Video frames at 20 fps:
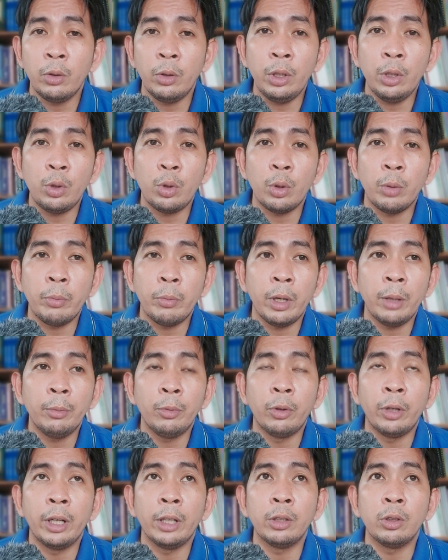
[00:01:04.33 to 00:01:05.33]
to issue a
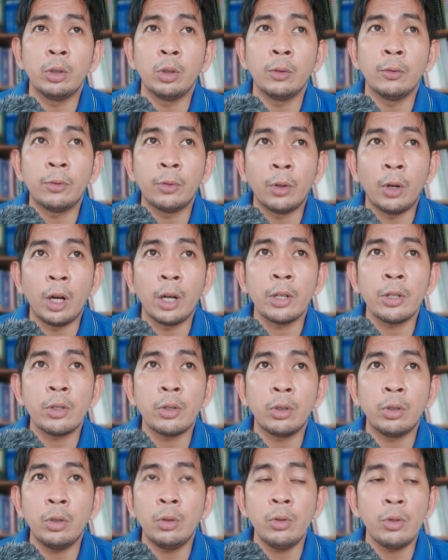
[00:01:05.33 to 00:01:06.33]
memorandum for
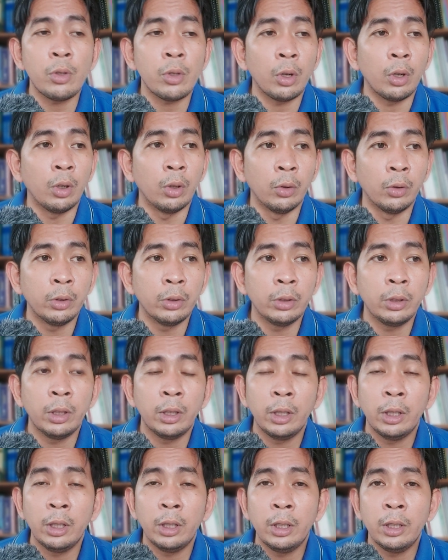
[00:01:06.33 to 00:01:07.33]
us to do so.
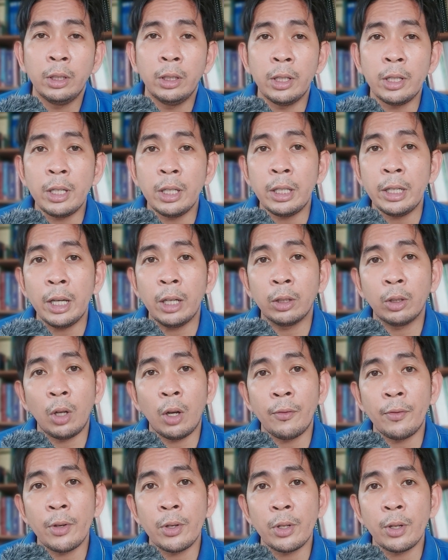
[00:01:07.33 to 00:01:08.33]
The City Health
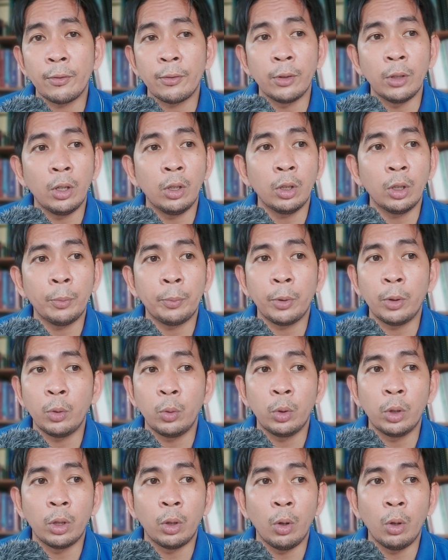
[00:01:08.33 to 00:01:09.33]
Office of
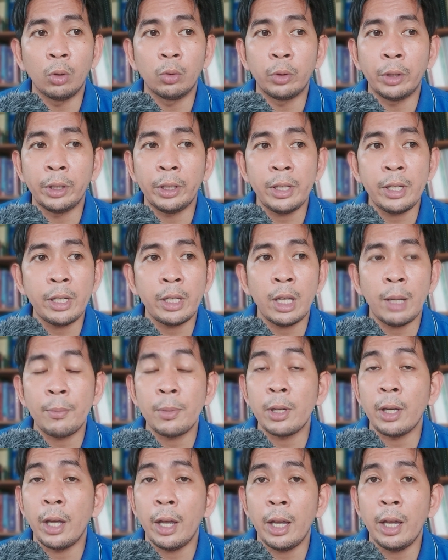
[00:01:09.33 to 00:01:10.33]
Olongapo were already
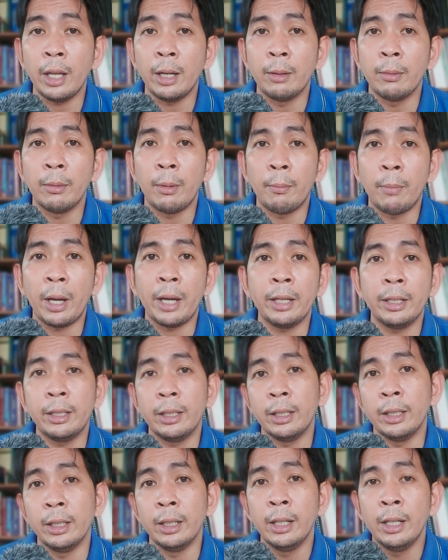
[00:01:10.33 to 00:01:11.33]
steps ahead by
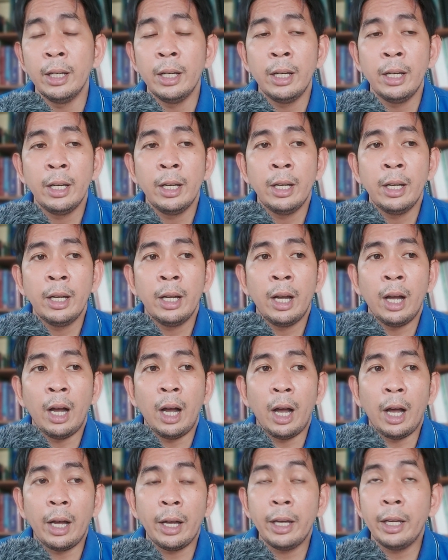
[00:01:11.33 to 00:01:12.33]
then,
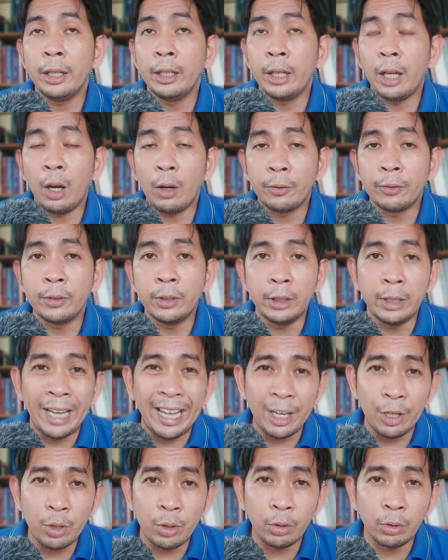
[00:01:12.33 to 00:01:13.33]
ahead of the
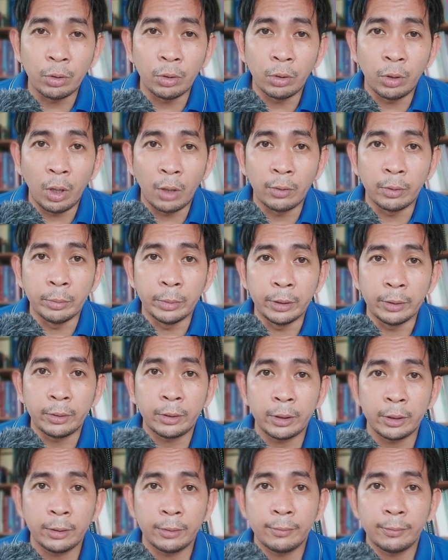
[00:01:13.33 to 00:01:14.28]
national government.